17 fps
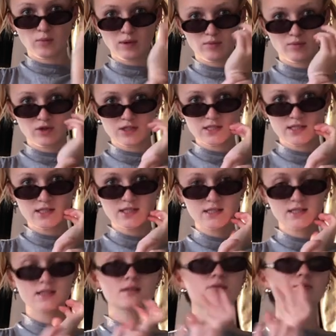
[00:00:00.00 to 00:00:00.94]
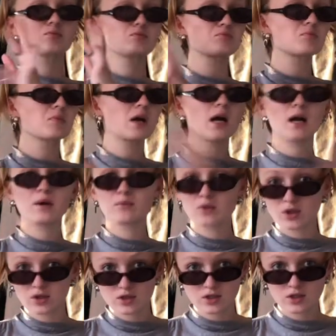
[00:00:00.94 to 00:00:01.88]
my bracelets, I'm
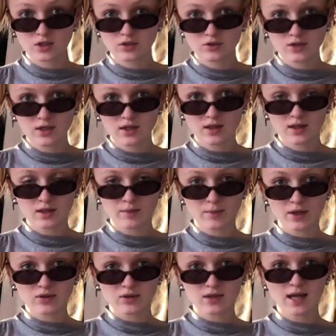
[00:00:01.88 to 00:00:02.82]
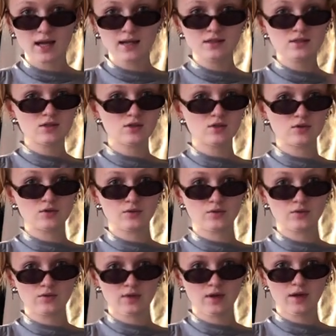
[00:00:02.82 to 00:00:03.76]
not gonna do anything about that, so
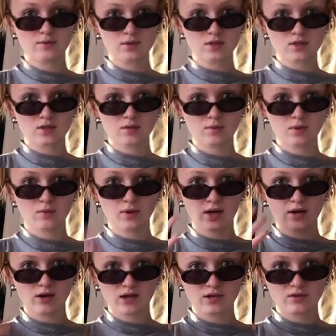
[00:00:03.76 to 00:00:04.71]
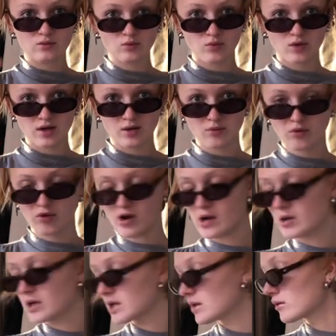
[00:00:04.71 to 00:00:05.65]
I'm just gonna be wearing what I'm
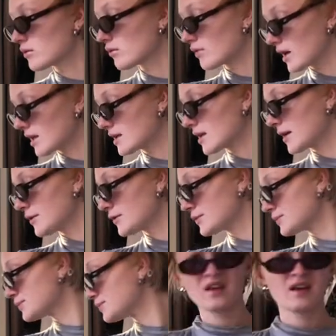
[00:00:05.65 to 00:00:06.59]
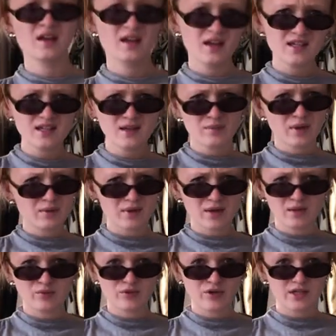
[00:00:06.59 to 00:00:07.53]
wearing right now. And yeah, maybe
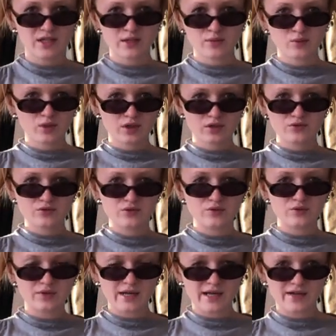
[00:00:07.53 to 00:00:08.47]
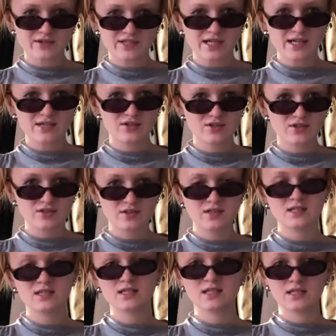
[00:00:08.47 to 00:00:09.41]
I'll bring like one or two hair ties
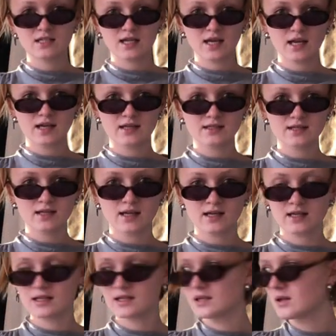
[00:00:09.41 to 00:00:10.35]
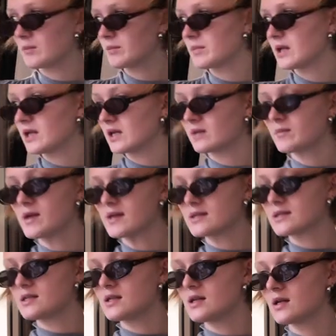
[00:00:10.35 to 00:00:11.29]
just in case I end up being a
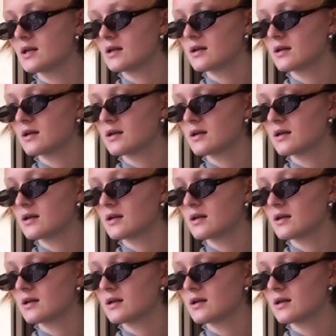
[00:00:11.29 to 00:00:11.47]
messy,